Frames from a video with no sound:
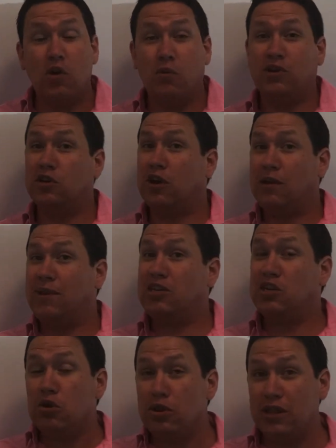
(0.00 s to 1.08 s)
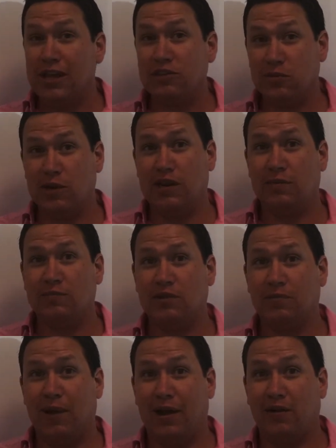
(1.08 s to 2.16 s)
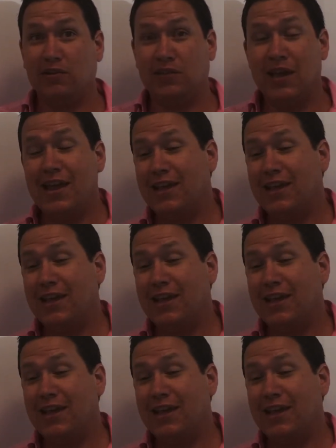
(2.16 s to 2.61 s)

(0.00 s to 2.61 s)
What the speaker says: which are going to be 2 things when it comes to buyers.